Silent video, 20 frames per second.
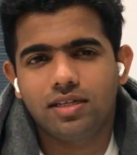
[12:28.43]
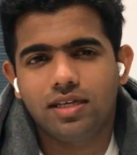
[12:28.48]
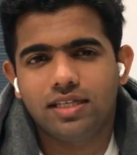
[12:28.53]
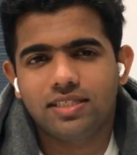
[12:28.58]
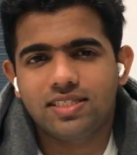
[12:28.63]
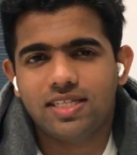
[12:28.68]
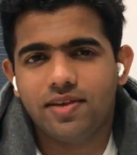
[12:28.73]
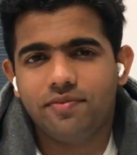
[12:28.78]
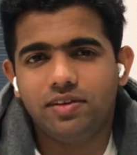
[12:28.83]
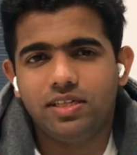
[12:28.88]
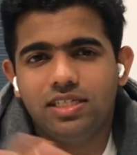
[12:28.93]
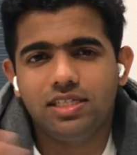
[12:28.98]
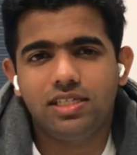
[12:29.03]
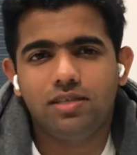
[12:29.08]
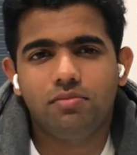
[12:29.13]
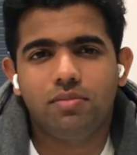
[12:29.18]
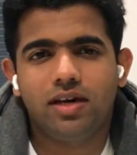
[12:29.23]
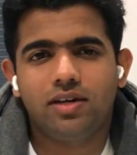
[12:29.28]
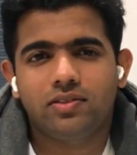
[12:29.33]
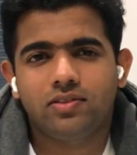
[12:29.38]
70
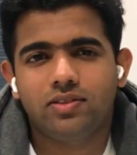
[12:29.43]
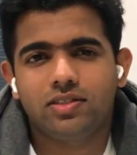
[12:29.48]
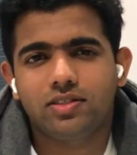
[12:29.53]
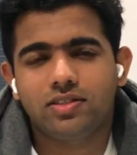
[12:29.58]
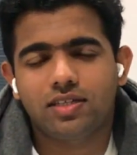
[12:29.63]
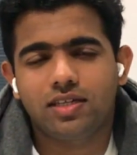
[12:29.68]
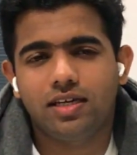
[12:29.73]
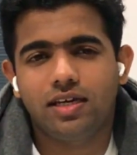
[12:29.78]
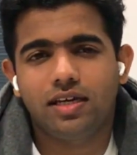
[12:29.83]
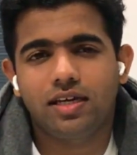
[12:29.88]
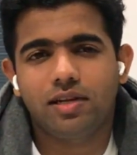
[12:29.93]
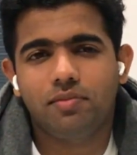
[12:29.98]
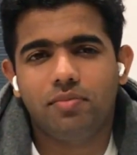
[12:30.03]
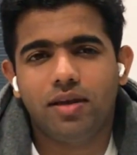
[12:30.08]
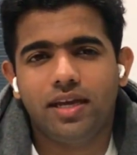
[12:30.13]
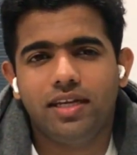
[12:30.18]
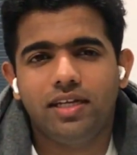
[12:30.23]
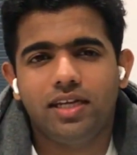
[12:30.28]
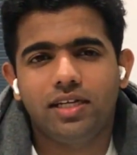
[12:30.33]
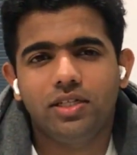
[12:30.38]
marks is
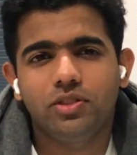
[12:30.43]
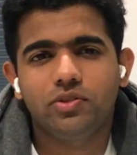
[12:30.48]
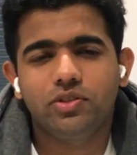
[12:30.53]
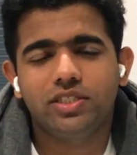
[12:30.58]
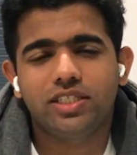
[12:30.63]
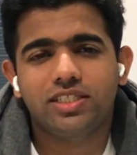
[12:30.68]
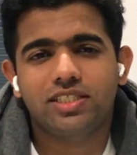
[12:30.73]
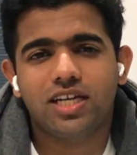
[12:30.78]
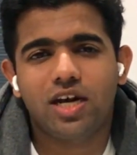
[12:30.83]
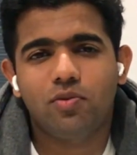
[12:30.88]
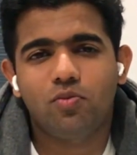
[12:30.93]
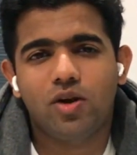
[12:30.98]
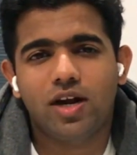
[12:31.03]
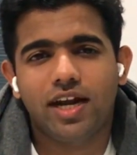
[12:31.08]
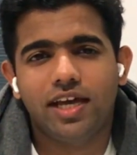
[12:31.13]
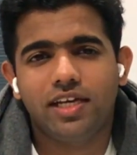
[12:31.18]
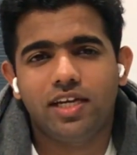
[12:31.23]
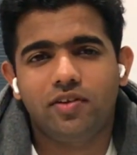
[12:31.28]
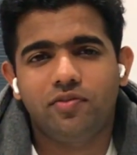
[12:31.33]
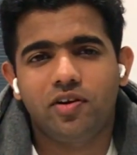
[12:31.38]
remaining, and you just have
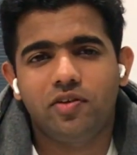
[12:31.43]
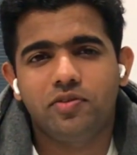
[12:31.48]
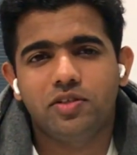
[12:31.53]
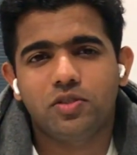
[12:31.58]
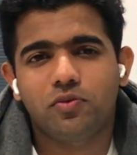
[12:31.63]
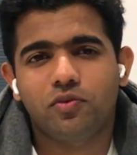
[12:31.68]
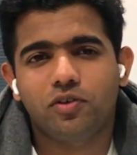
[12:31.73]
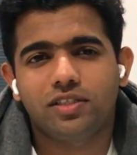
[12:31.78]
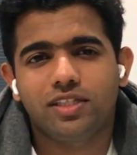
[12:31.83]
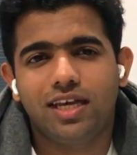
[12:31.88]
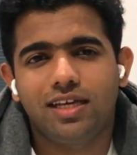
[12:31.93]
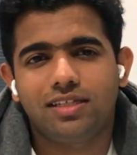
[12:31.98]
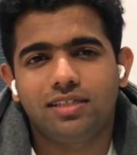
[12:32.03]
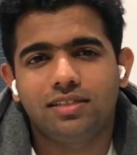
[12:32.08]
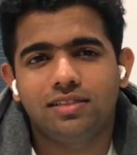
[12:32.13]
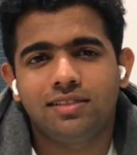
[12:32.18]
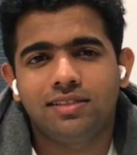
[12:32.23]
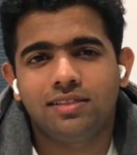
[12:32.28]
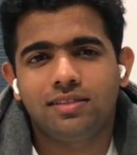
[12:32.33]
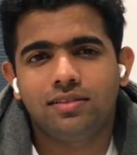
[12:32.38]
1.5 hours for that.
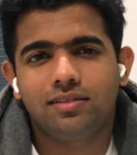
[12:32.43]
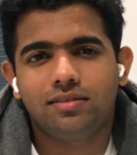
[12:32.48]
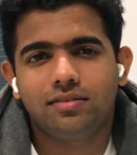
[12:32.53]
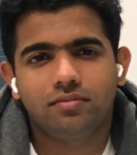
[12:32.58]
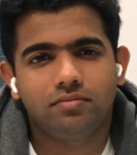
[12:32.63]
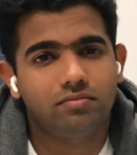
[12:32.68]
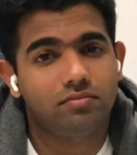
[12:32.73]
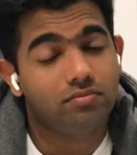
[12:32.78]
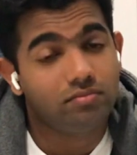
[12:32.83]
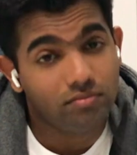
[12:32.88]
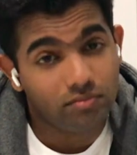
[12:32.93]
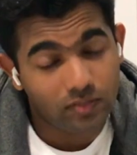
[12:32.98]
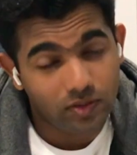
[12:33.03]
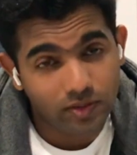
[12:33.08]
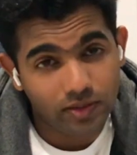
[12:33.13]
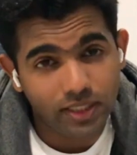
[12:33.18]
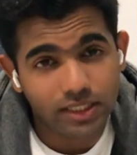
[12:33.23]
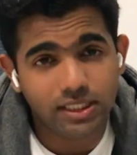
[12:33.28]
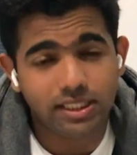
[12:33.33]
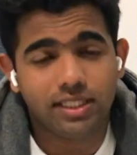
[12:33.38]

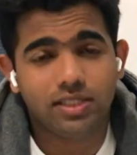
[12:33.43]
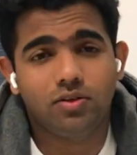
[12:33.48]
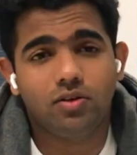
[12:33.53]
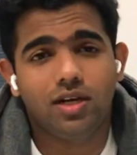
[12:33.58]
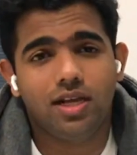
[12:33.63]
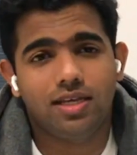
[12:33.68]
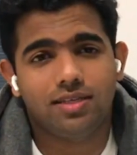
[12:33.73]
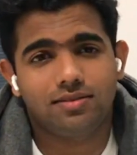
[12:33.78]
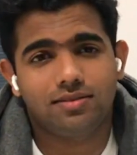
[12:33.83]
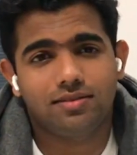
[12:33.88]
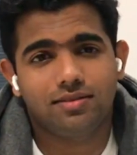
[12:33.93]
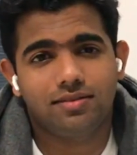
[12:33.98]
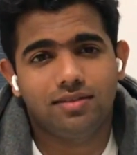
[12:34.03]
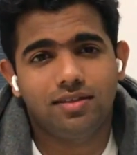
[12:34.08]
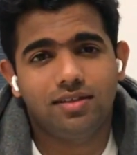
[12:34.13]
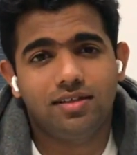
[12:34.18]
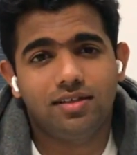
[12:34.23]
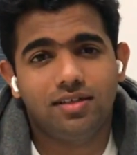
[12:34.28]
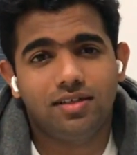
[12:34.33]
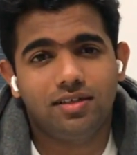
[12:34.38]
Ridiculous,
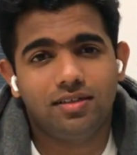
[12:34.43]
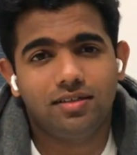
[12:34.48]
huh?